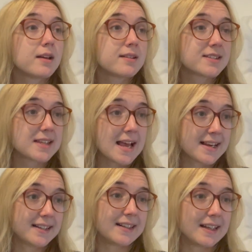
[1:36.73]

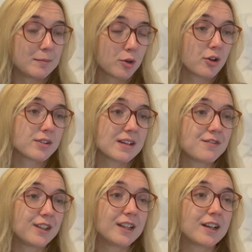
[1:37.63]
Secondly, because I
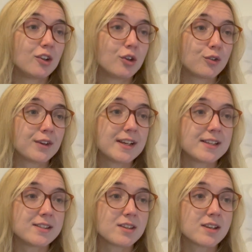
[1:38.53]
feel like a lot of it
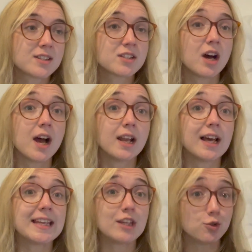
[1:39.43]
is a style
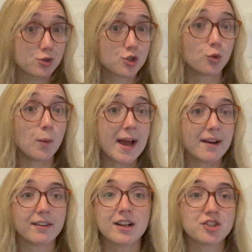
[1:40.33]
I used to
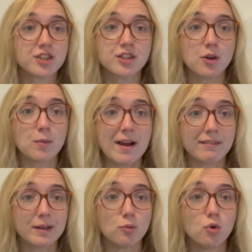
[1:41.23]
wear and I just don't wear
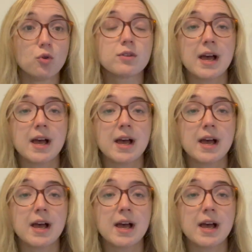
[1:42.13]
anymore.